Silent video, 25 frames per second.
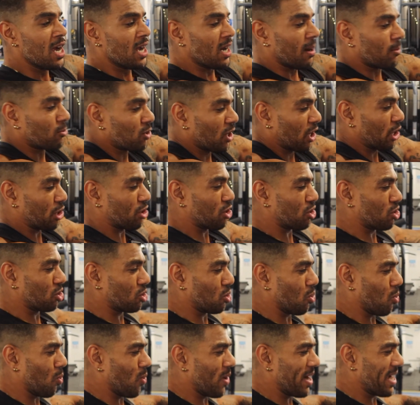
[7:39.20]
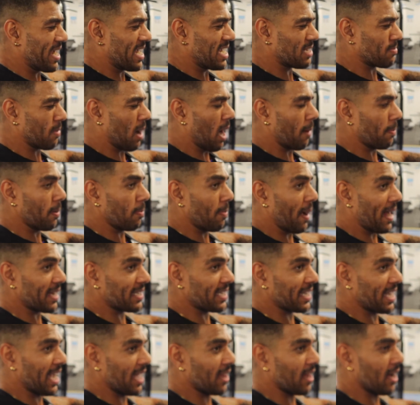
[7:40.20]
I'm trying to squeeze my upper back
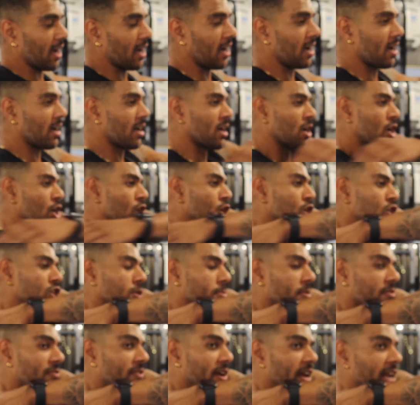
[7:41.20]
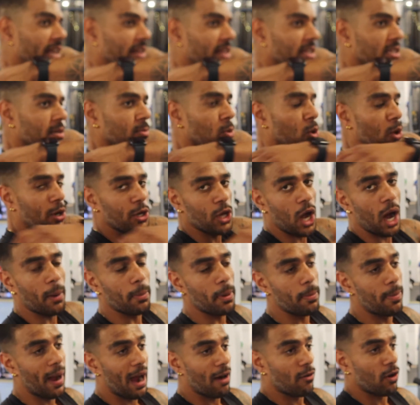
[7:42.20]
together. Should be feeling this more in your
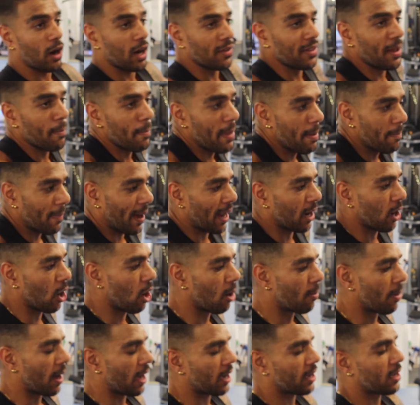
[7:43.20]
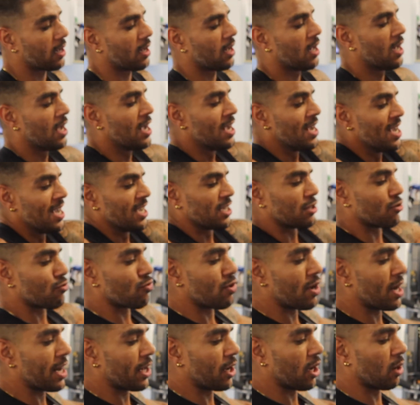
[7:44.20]
upper back rather than mid back, lower back. It's a
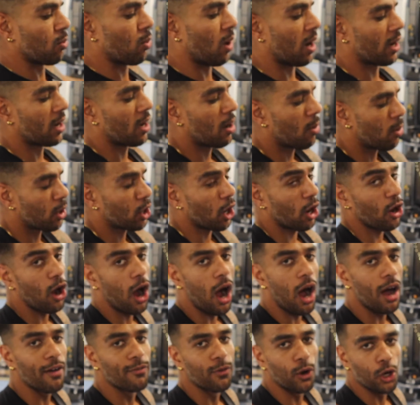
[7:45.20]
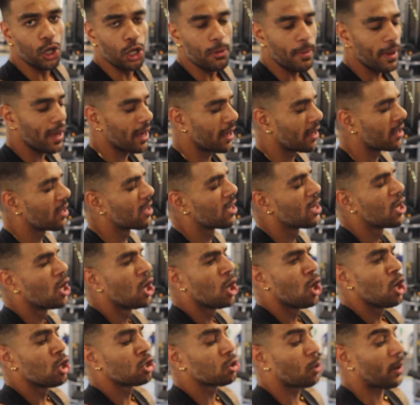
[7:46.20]
really good one. We're going high volume here.
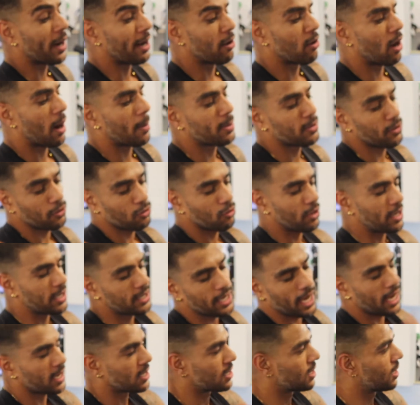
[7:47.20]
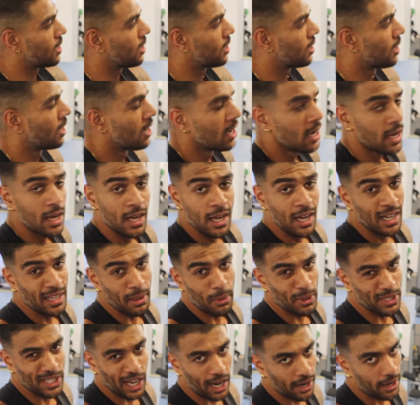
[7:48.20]
20 reps for 3 sets. Then
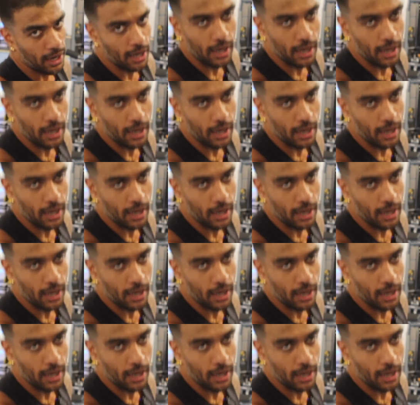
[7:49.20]
we're done.